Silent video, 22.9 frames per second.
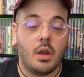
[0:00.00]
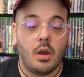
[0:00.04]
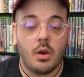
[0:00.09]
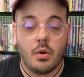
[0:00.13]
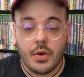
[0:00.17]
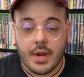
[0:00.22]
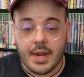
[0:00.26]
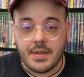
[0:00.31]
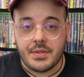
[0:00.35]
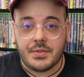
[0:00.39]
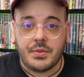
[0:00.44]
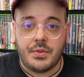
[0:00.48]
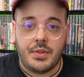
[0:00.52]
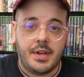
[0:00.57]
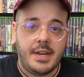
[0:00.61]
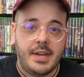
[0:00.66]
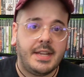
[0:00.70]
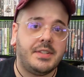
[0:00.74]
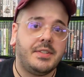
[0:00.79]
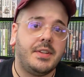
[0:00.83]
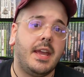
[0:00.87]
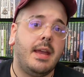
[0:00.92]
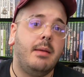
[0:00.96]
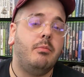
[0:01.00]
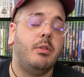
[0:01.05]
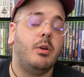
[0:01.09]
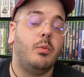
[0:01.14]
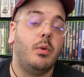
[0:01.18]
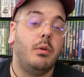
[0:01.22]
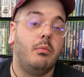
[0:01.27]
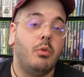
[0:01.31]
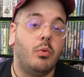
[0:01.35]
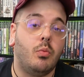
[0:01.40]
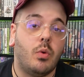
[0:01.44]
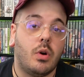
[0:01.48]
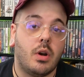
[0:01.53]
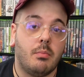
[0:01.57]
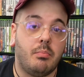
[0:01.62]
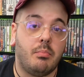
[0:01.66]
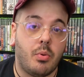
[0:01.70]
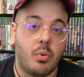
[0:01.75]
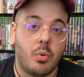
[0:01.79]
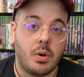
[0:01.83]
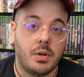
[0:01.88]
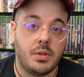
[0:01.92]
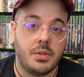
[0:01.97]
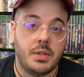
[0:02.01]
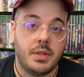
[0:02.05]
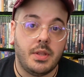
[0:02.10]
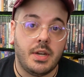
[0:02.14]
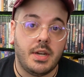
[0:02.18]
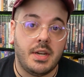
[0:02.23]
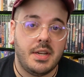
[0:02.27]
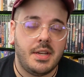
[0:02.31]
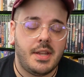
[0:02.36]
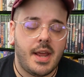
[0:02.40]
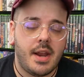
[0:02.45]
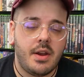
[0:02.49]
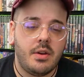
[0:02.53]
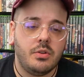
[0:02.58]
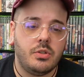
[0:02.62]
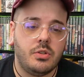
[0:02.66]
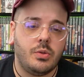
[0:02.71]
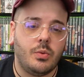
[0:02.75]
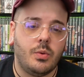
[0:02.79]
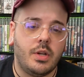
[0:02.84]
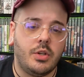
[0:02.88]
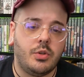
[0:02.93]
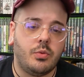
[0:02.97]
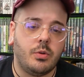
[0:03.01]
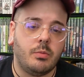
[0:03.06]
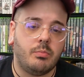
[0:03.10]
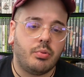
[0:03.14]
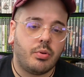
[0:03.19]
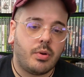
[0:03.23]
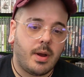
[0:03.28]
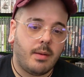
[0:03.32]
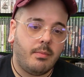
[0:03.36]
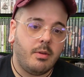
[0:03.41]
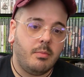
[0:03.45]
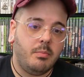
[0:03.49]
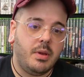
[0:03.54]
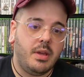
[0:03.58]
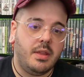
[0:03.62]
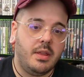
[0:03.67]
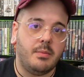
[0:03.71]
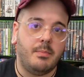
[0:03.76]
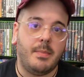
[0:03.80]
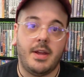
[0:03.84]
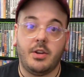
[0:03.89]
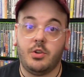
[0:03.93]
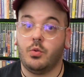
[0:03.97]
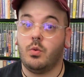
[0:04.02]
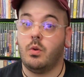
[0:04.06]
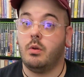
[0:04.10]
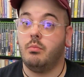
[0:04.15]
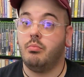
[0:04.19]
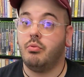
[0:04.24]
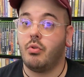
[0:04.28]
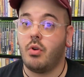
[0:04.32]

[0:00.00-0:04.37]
Okay, so the next game that we would want to port to the Nintendo Switch would probably be the Metroid